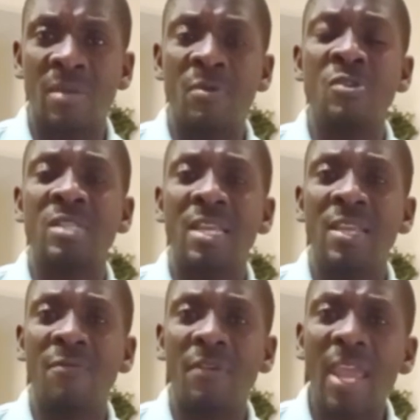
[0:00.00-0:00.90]
Because
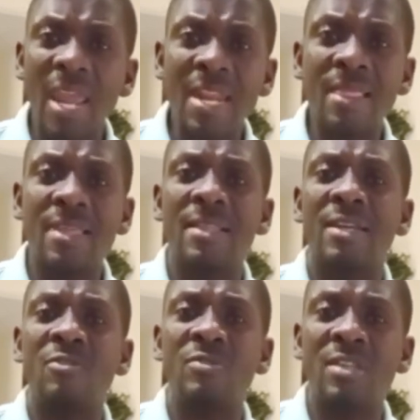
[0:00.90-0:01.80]
if anything
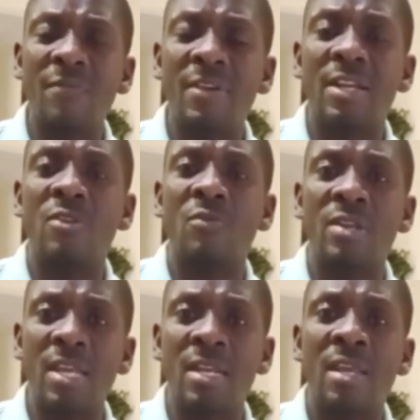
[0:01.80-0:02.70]
that you definitely
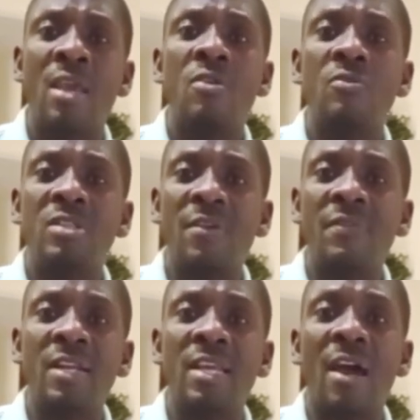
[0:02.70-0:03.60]
need, you
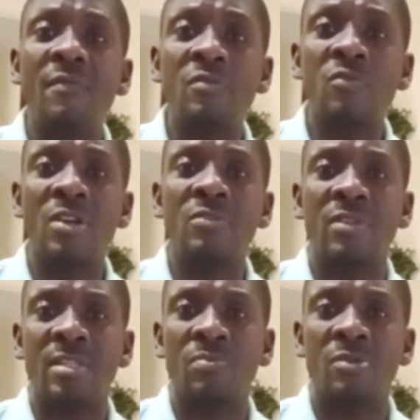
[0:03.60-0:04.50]
definitely have to run to
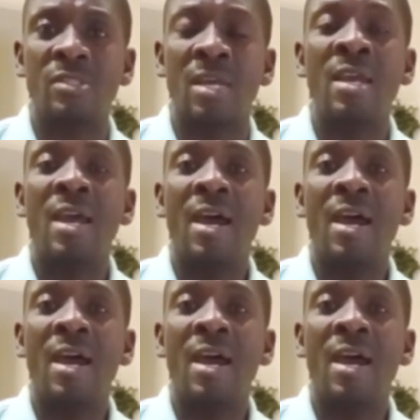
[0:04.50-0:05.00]
that sponsor.